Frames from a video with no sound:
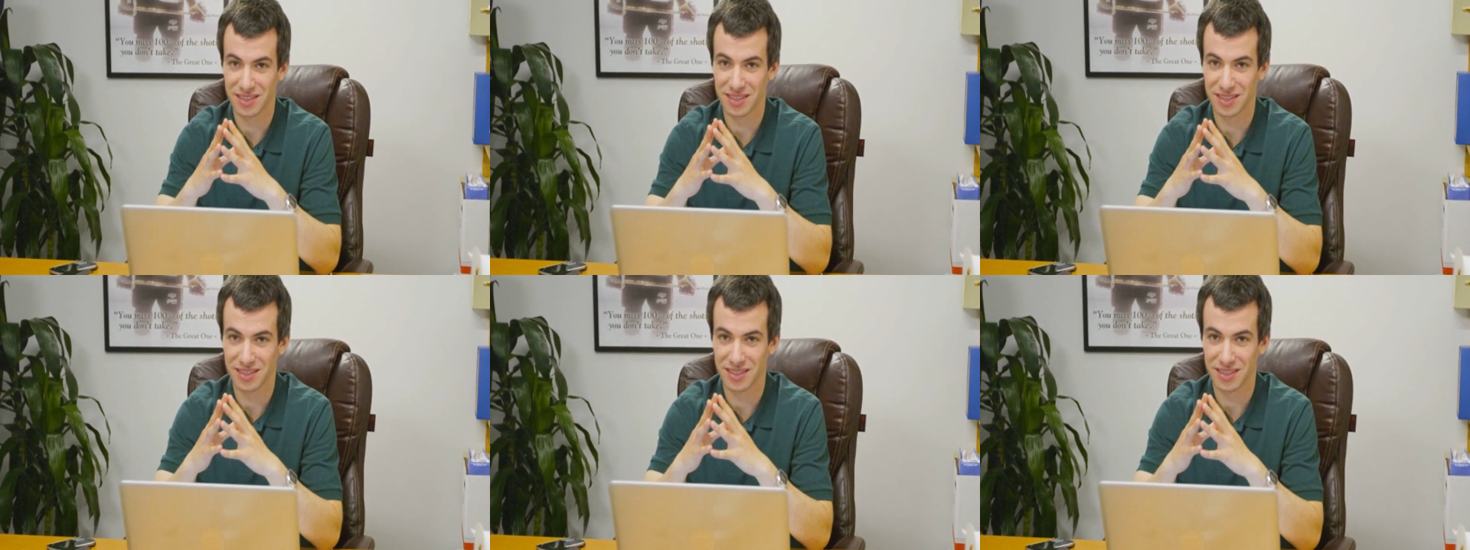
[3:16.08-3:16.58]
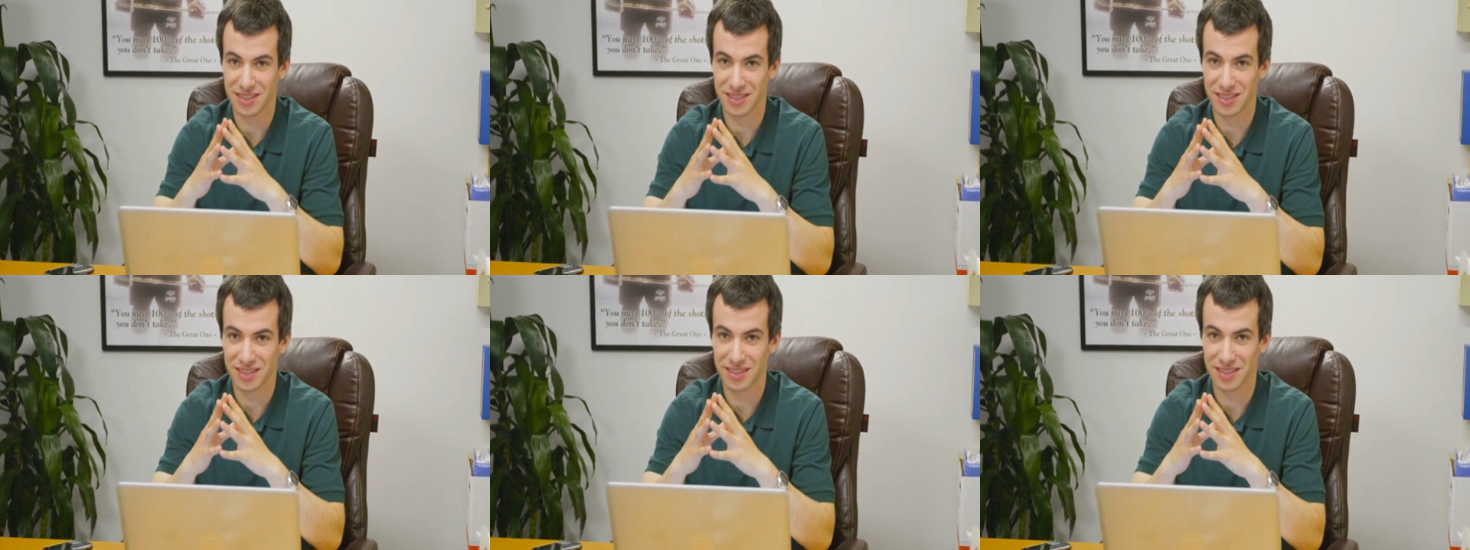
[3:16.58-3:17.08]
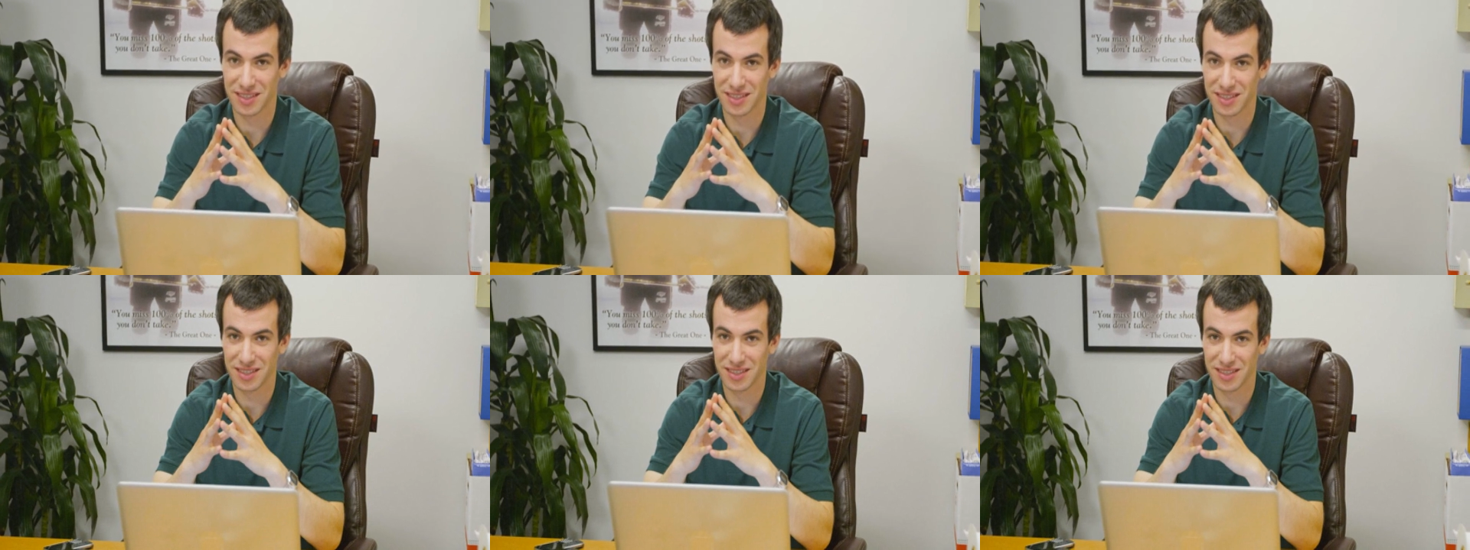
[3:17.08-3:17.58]

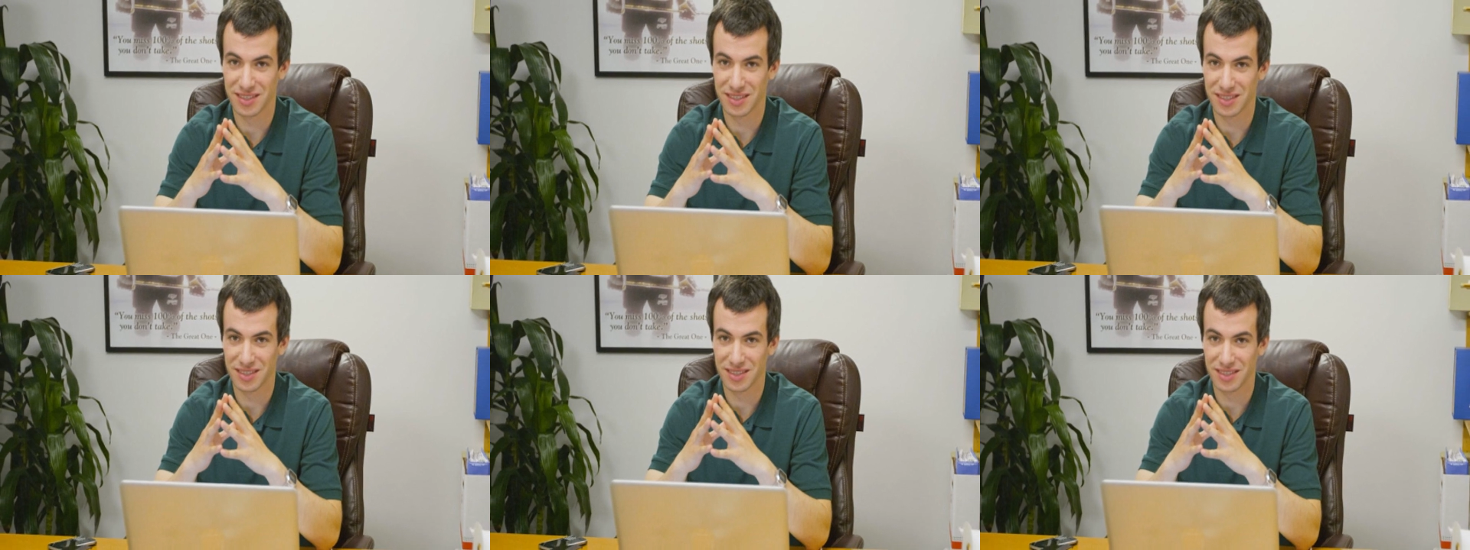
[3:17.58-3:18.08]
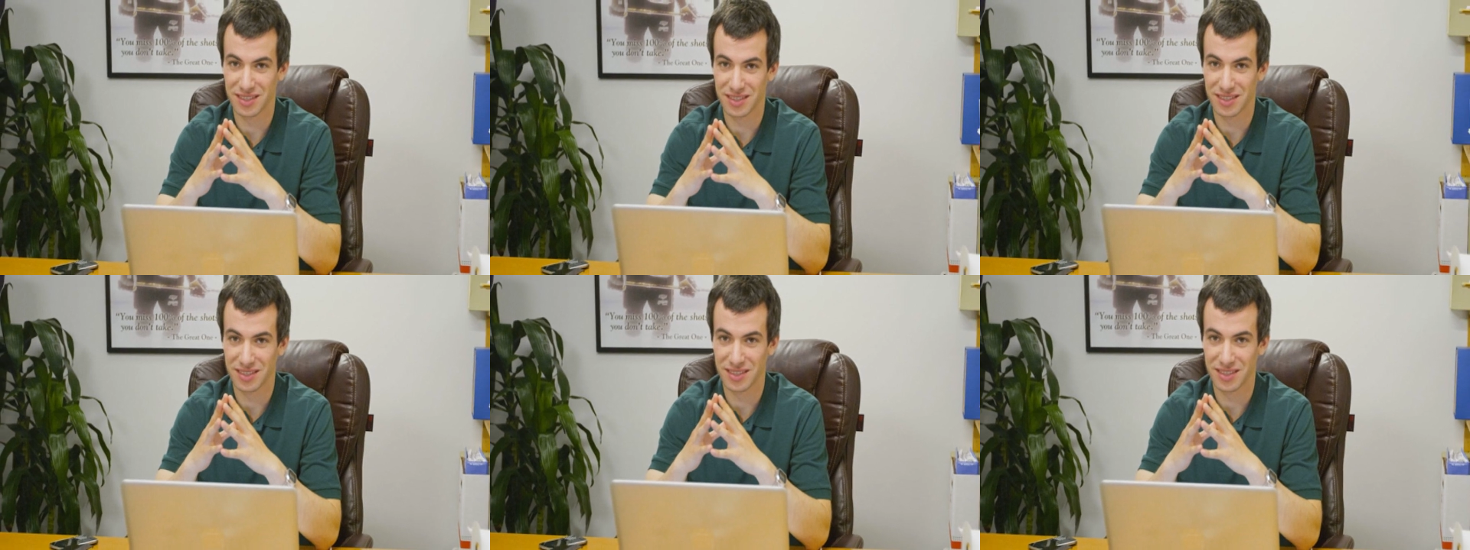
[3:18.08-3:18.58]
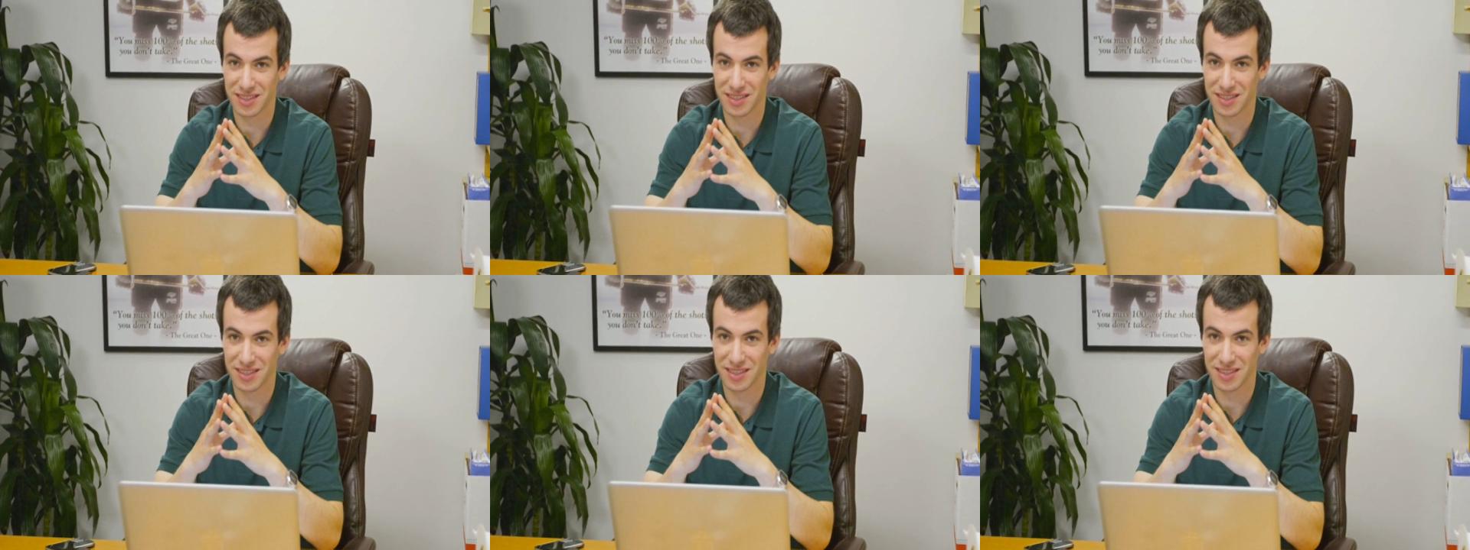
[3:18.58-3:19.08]

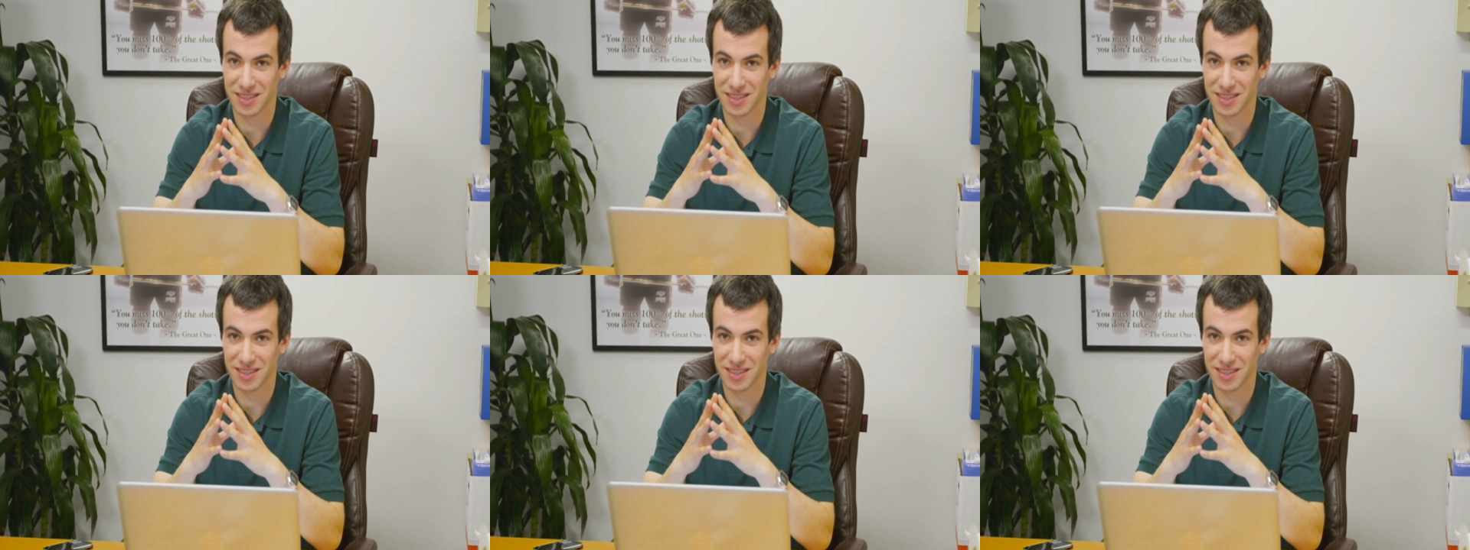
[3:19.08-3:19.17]
Nothing is said.